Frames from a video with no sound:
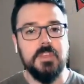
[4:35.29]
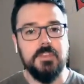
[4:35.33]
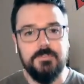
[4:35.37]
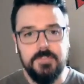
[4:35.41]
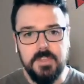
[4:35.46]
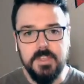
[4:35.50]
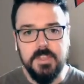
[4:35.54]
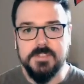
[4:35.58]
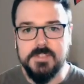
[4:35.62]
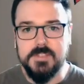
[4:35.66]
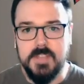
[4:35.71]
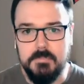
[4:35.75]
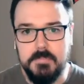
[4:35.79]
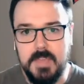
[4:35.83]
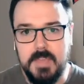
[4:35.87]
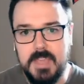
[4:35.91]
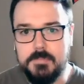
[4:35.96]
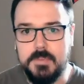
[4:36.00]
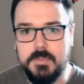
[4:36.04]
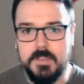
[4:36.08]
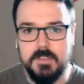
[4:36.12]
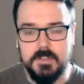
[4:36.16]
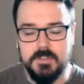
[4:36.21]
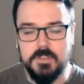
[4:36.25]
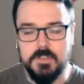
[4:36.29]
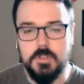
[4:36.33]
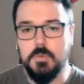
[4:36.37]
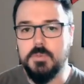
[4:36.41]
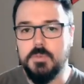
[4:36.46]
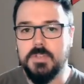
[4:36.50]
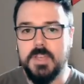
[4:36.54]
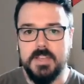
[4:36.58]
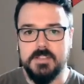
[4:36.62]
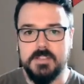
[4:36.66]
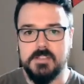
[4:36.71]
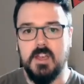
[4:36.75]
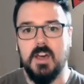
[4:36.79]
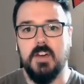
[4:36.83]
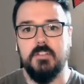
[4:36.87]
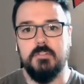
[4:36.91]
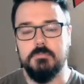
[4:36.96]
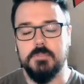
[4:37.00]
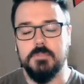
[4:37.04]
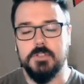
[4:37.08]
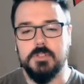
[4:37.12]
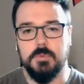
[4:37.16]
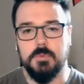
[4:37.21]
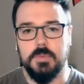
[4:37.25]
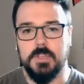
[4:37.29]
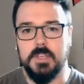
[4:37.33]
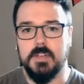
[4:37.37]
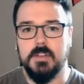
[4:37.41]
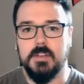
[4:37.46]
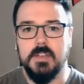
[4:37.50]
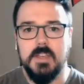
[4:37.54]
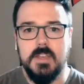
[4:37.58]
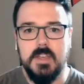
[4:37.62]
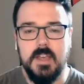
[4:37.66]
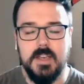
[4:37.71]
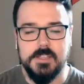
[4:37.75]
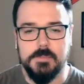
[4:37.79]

it feels like maybe the 2 days off in between